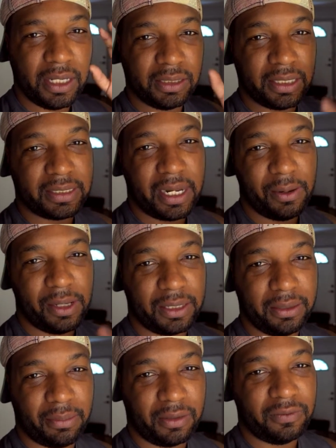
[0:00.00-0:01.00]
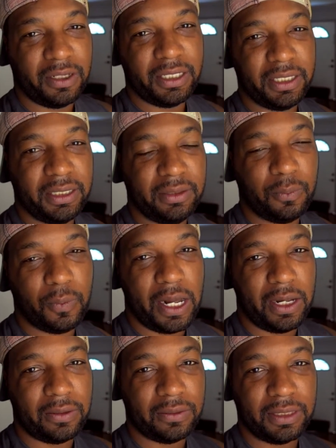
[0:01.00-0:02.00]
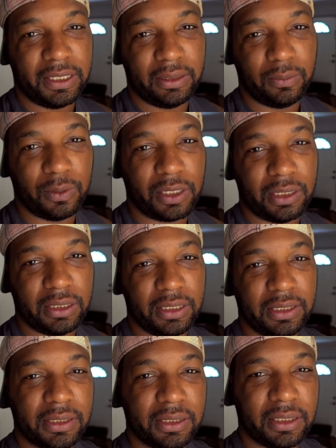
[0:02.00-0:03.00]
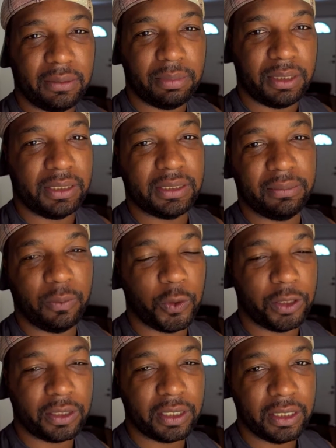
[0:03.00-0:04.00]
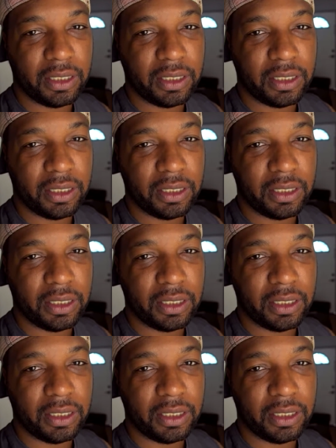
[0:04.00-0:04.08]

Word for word: that's how I'll get my run in while getting what I need to complete some work.